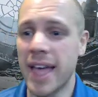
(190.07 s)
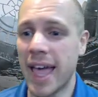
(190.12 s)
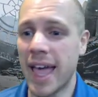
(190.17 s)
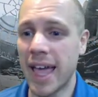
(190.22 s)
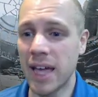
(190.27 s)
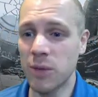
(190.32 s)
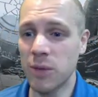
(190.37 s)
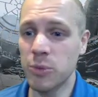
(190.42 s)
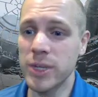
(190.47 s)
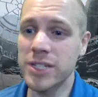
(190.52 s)

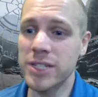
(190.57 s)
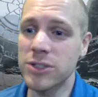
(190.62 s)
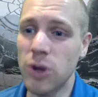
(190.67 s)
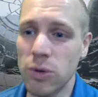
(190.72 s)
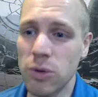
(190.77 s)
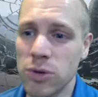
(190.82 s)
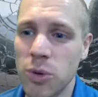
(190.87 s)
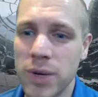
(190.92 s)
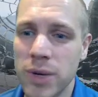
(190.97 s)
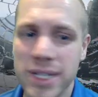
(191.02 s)
And we
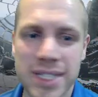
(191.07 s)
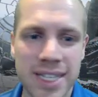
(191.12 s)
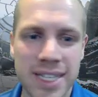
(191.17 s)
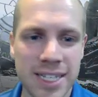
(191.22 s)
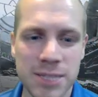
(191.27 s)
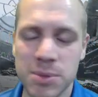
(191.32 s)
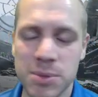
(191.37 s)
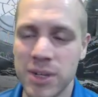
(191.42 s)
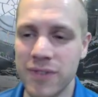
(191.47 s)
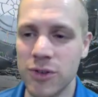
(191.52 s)
don't know what it
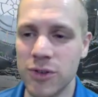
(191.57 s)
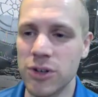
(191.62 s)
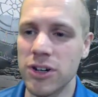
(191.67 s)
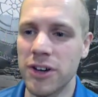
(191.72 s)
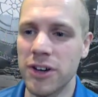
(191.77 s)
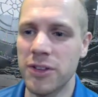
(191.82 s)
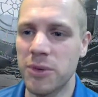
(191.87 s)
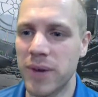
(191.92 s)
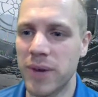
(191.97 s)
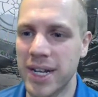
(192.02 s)
is, but if you look
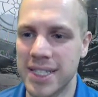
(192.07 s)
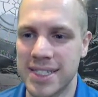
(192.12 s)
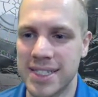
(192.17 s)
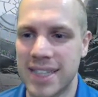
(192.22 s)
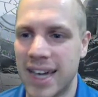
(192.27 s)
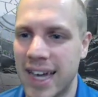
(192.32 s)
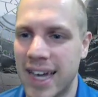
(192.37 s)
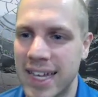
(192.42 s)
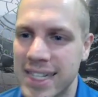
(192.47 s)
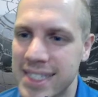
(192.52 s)
on the right
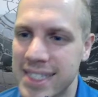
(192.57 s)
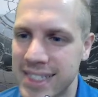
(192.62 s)
side,